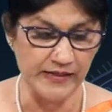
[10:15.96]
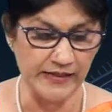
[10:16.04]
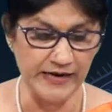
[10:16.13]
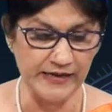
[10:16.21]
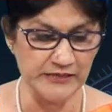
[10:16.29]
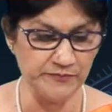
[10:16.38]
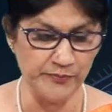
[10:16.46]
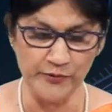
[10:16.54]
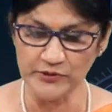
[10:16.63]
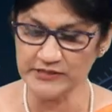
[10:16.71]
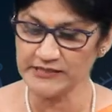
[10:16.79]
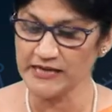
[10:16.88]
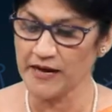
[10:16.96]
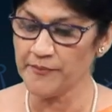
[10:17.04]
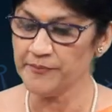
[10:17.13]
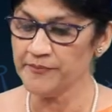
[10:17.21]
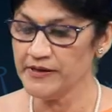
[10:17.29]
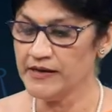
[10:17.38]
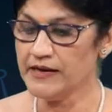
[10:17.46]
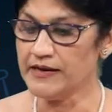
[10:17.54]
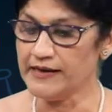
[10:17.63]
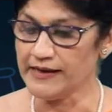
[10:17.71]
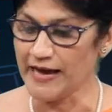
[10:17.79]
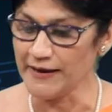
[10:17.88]
Let us put some
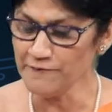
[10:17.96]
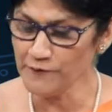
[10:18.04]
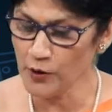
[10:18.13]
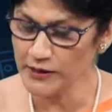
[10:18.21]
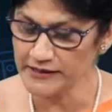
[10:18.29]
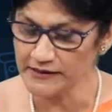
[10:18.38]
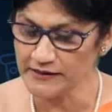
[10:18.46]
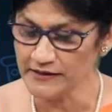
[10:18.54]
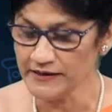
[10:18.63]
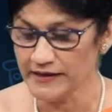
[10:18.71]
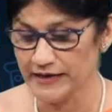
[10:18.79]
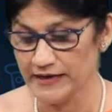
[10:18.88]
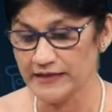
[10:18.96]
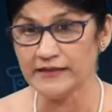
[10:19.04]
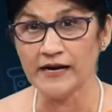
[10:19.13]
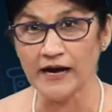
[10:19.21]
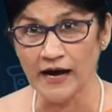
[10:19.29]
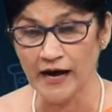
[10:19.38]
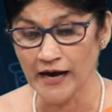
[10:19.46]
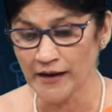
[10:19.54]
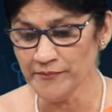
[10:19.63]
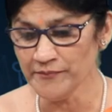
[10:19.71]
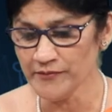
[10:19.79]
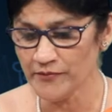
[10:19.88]
lime water in the
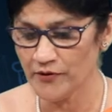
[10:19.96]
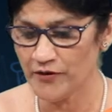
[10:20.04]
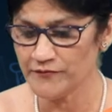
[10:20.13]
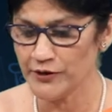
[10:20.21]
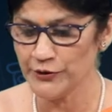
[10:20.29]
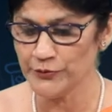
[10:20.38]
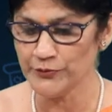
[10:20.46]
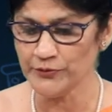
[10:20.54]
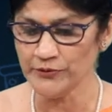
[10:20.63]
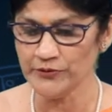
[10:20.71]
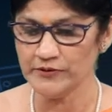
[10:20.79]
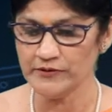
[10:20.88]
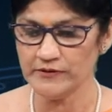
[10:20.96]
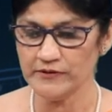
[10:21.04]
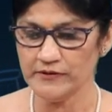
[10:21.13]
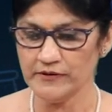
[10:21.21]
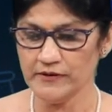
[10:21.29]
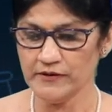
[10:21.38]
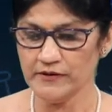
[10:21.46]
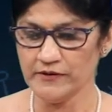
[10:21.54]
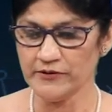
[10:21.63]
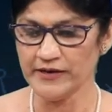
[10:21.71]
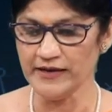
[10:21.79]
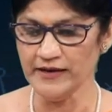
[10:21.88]
arm of the U.
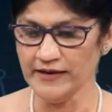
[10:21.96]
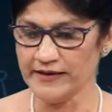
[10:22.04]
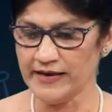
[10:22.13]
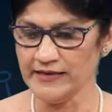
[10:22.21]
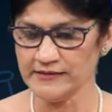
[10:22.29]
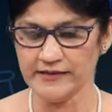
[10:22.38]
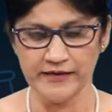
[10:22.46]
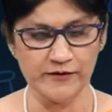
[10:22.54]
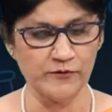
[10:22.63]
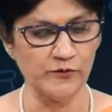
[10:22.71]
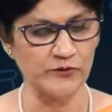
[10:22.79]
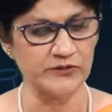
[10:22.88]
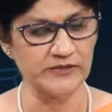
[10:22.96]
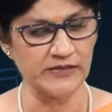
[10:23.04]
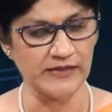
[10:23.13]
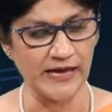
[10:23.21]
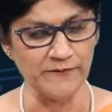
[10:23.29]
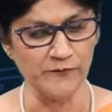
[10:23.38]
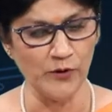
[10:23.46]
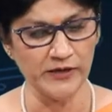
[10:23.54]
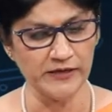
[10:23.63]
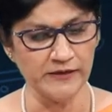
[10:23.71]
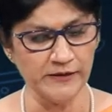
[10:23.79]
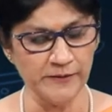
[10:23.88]
Okay, yes, there goes the lime
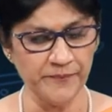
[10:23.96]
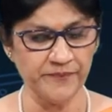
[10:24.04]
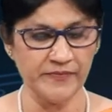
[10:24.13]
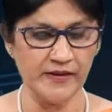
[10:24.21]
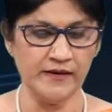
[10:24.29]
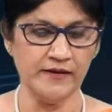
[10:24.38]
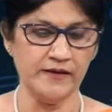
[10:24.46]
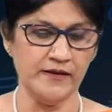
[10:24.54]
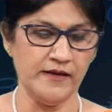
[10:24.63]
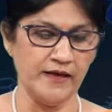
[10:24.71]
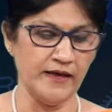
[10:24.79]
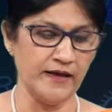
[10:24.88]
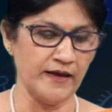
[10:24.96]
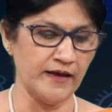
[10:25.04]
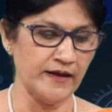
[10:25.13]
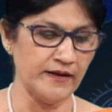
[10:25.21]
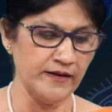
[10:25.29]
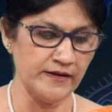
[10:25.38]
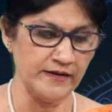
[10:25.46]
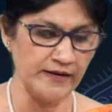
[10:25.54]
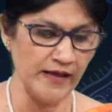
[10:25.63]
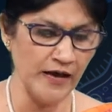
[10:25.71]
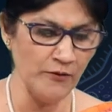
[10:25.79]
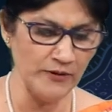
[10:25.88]
water. And
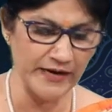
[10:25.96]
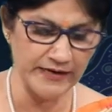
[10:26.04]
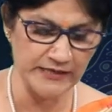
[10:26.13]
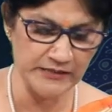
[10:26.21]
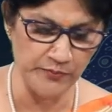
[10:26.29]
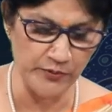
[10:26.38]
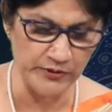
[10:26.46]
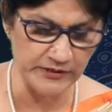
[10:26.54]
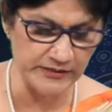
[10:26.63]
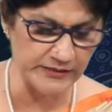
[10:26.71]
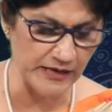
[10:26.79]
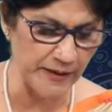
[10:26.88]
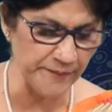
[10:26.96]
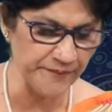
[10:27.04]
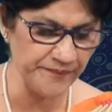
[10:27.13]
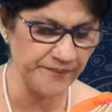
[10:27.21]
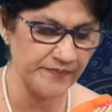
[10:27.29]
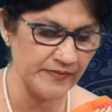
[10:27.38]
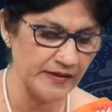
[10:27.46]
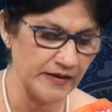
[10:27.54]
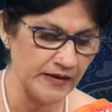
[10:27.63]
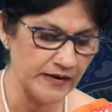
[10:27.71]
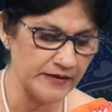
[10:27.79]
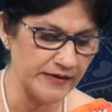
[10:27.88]
now let us put some
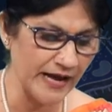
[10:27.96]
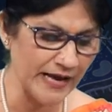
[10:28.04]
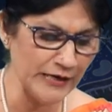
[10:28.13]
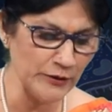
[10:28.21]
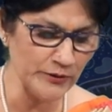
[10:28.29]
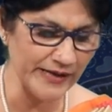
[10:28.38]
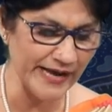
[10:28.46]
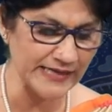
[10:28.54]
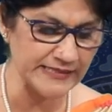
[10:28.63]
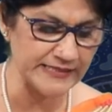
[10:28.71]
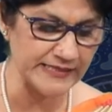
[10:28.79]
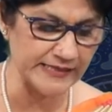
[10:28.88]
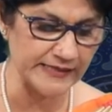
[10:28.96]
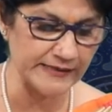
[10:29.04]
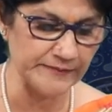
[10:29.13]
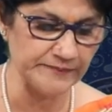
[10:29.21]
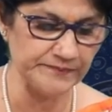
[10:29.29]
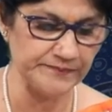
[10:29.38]
dilute HCl.